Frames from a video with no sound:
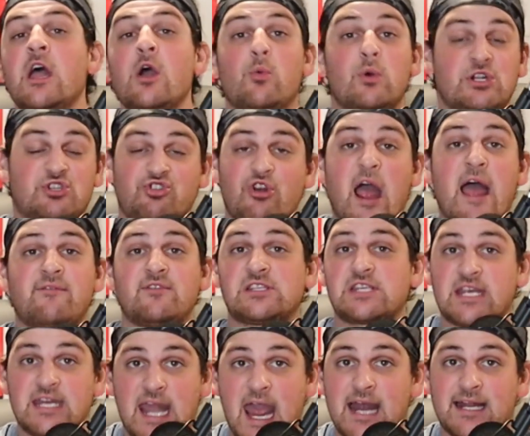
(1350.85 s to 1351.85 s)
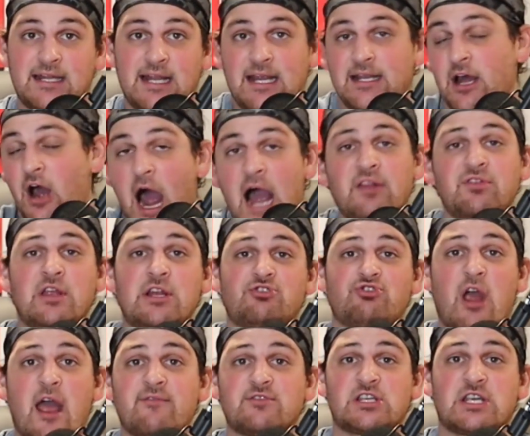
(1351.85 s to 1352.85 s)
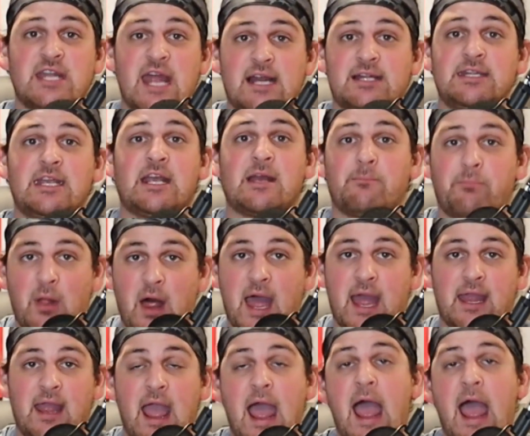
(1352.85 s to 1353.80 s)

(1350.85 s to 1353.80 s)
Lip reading: With Travis Konecny, now, I think Travis Konecny can play.